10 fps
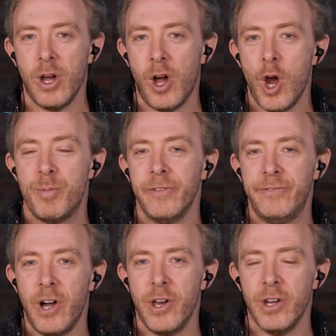open
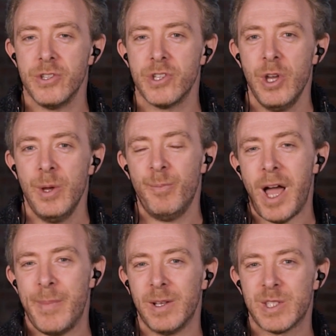photos
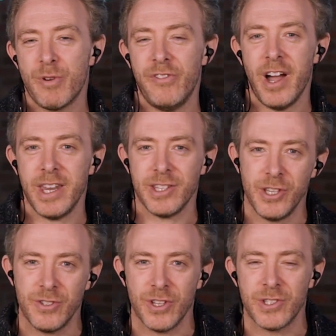might be able to provide its
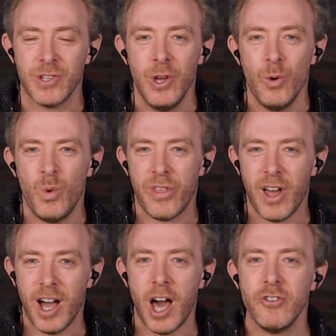users with
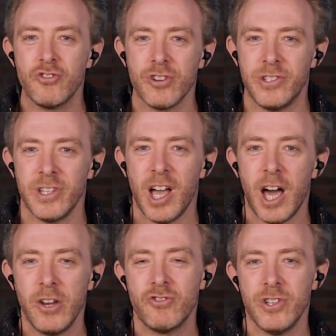hundreds and
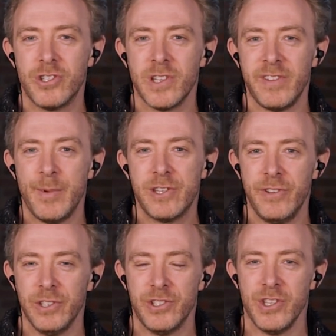hundreds of image
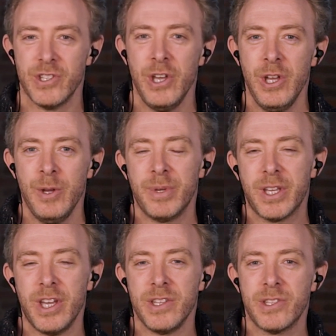filters
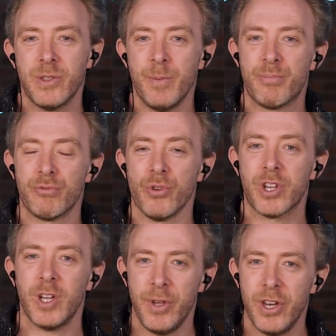because the broader
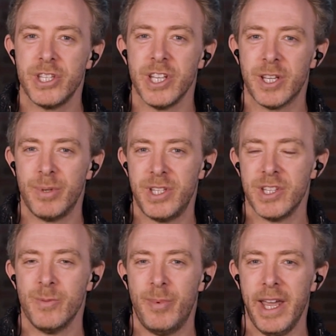community can
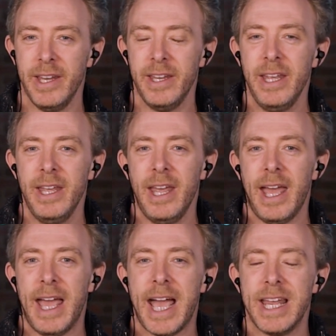participate
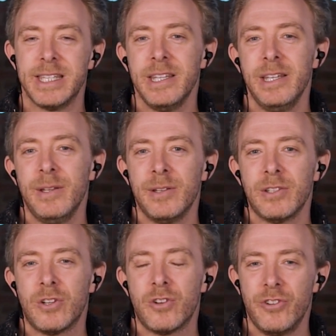and
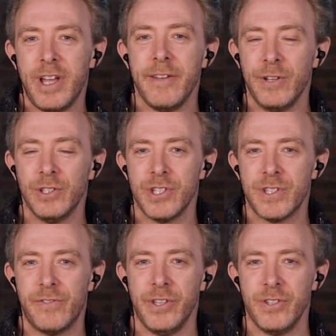create filters
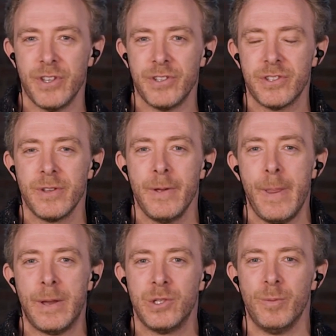for users
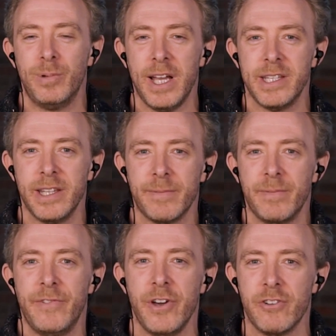to apply to their
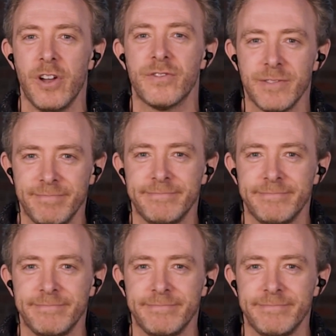photographs.